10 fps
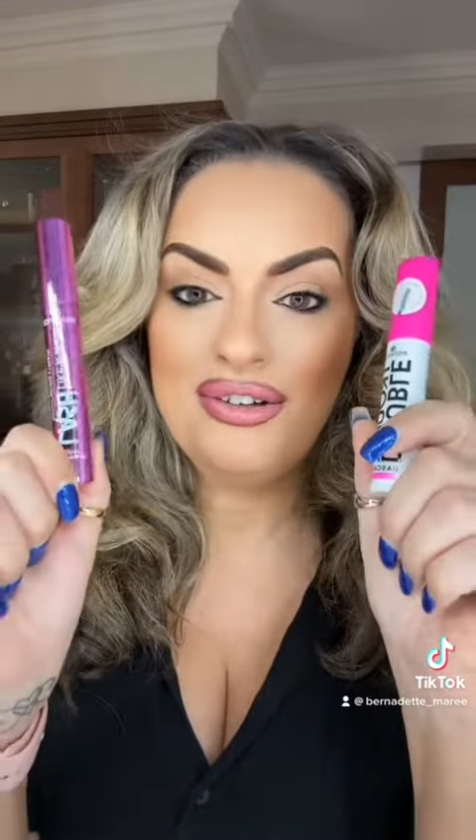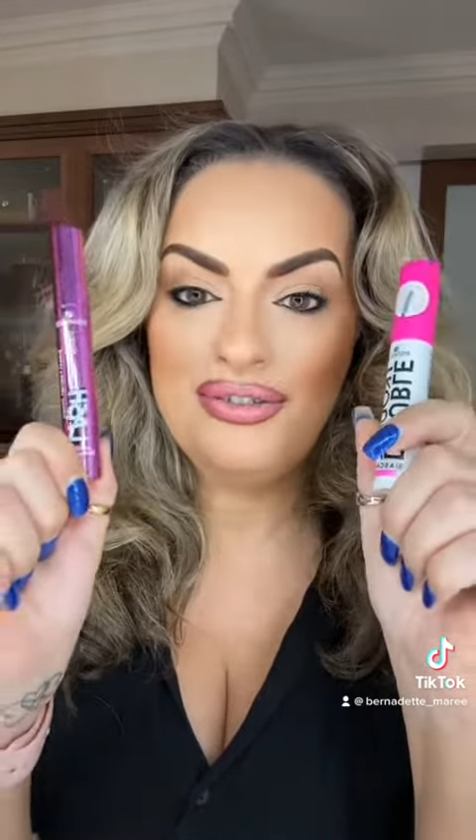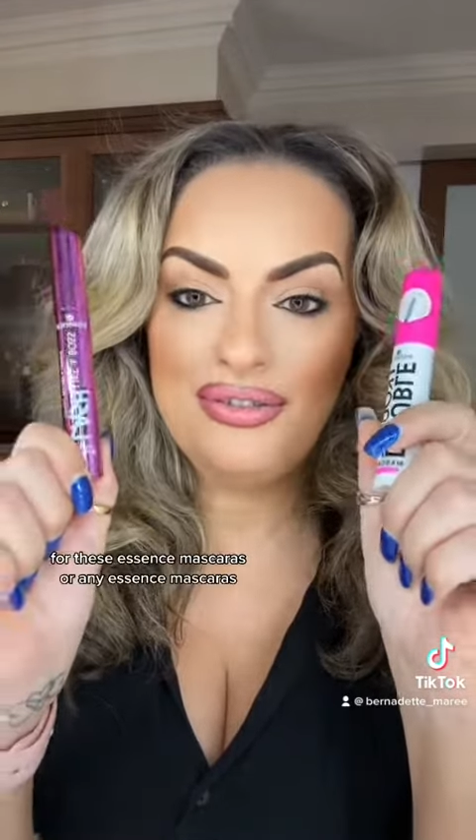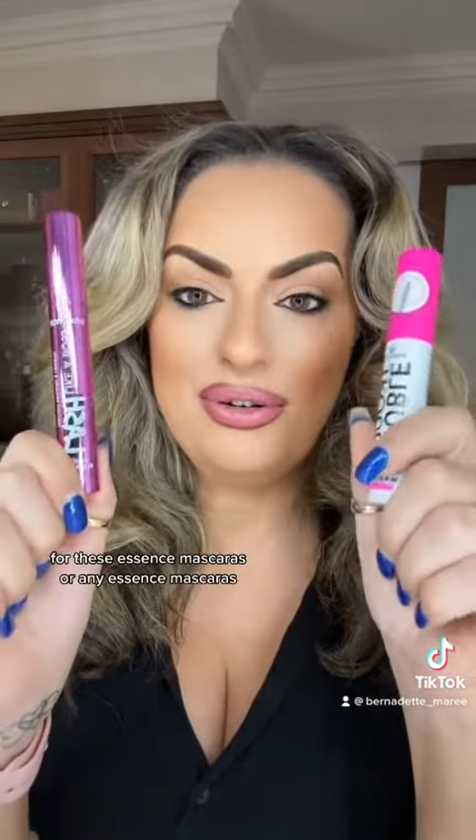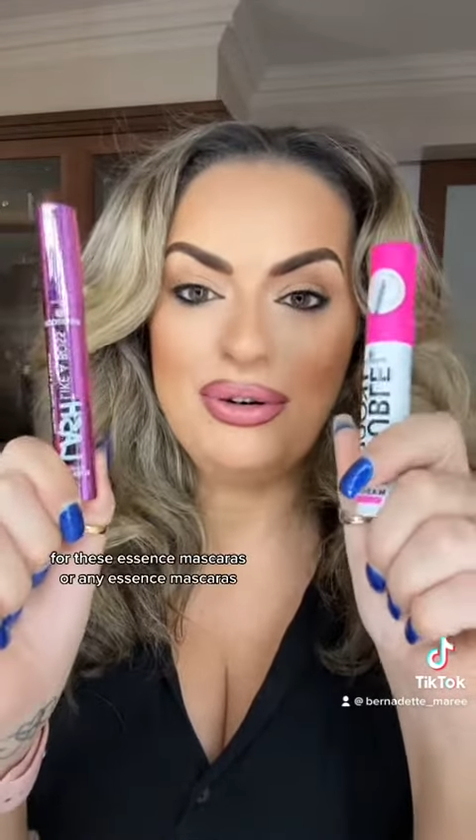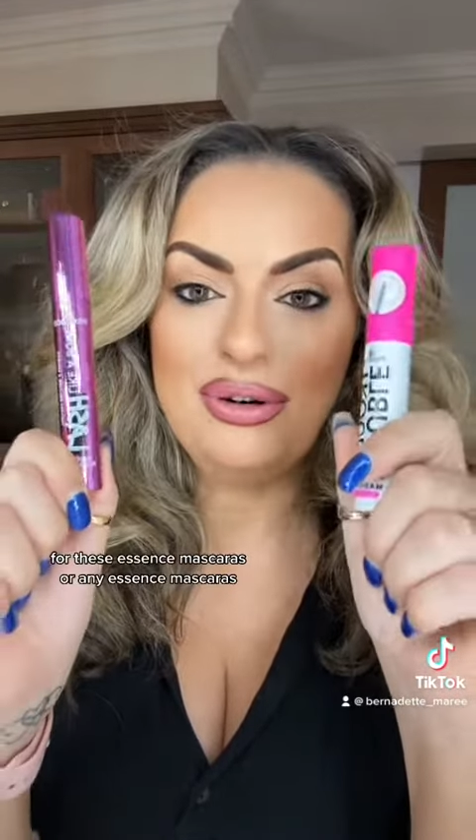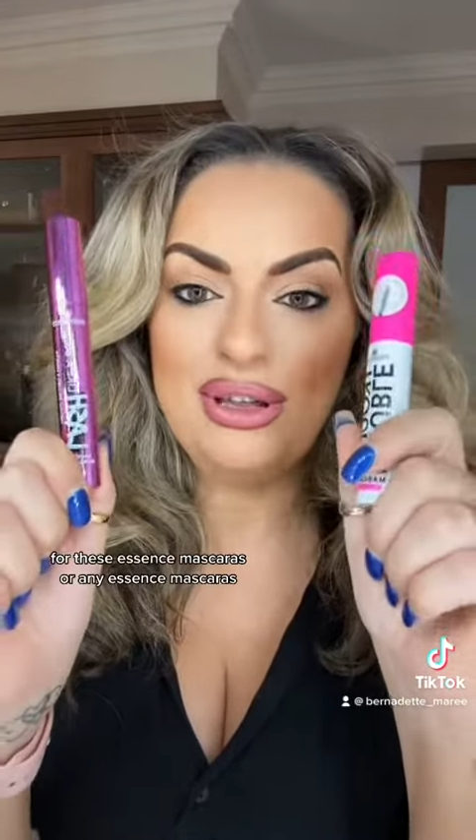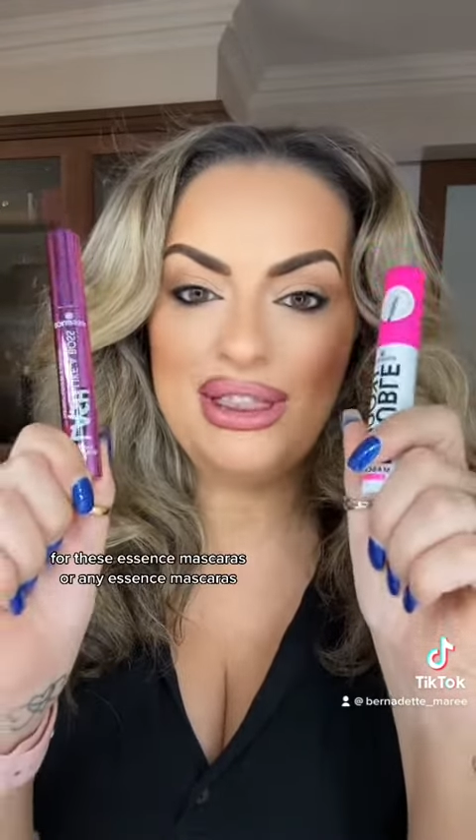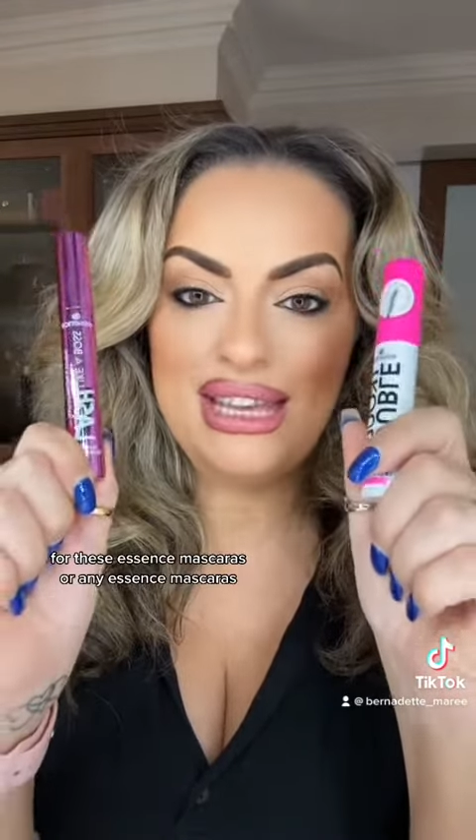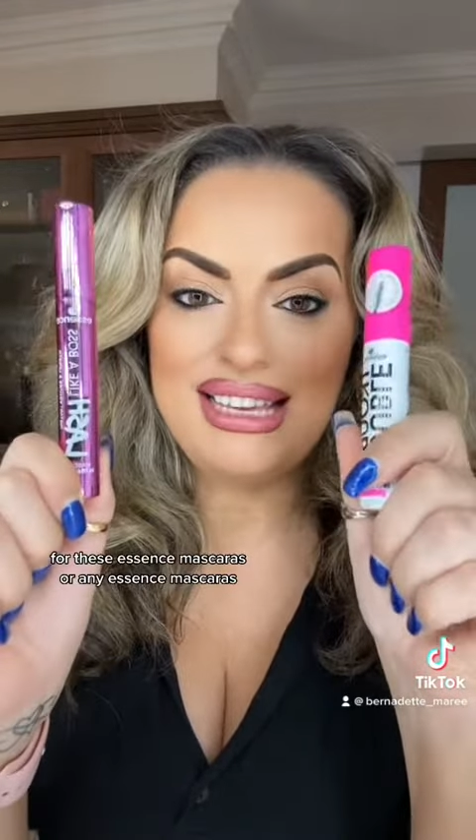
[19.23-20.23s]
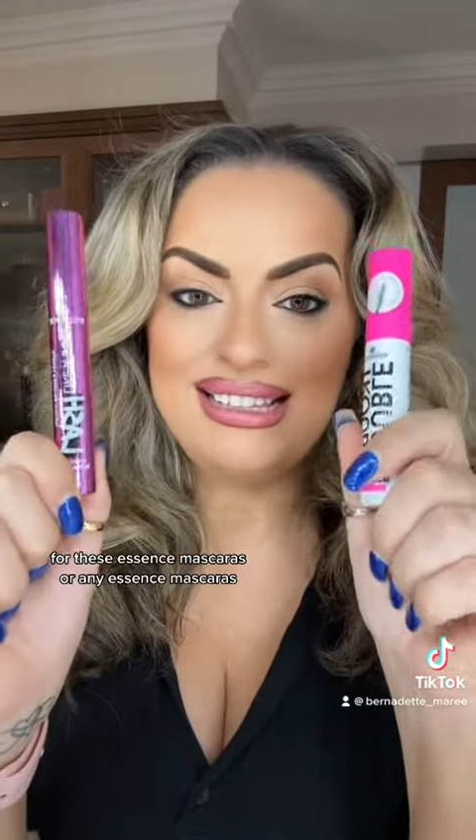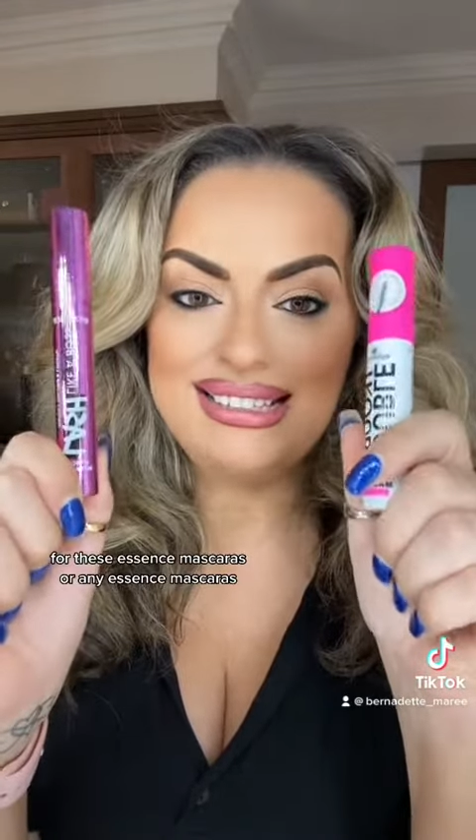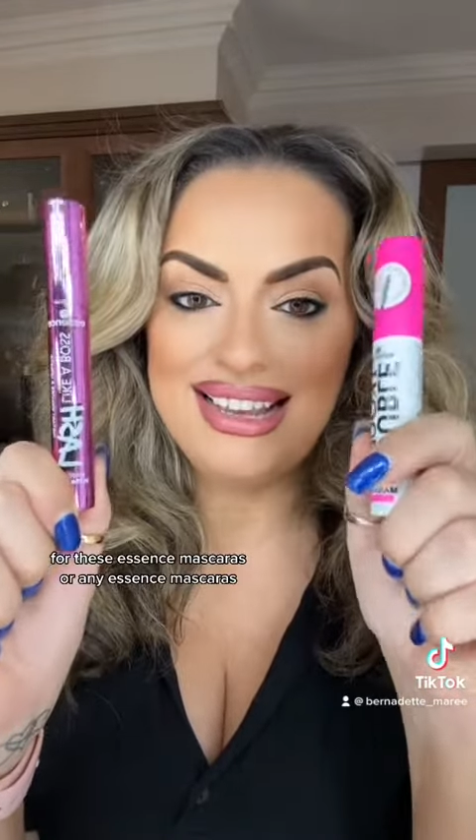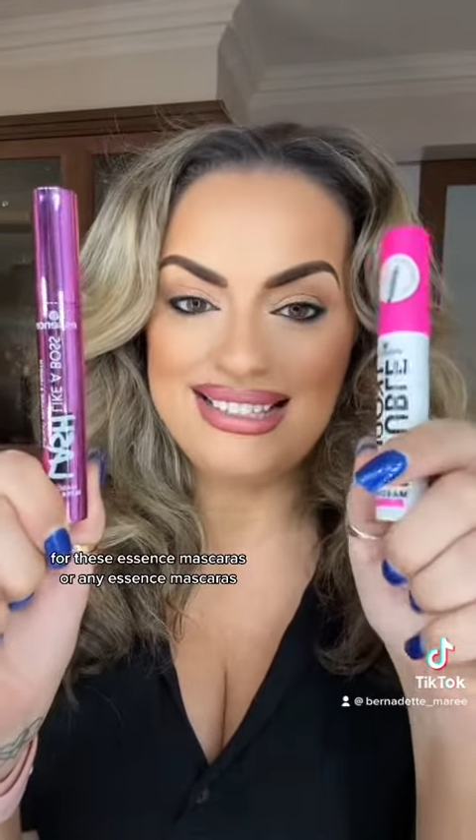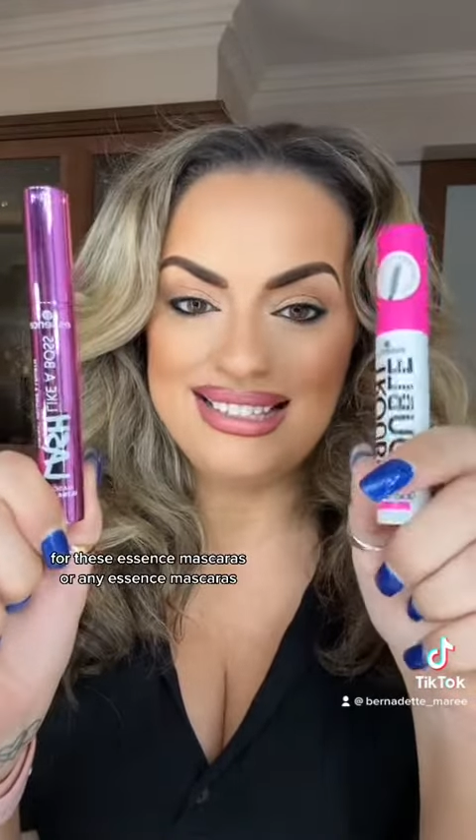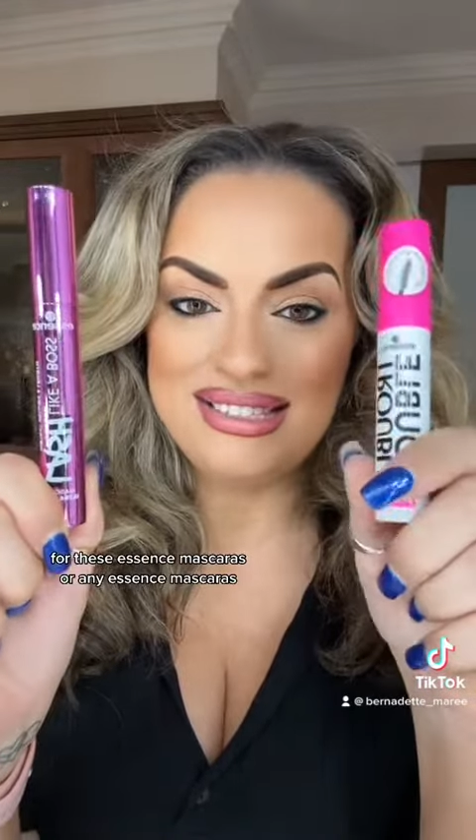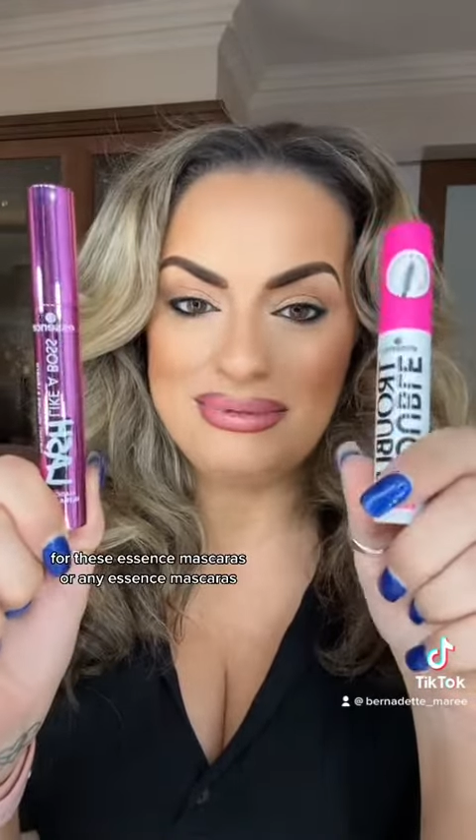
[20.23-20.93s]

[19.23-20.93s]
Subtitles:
for these Essence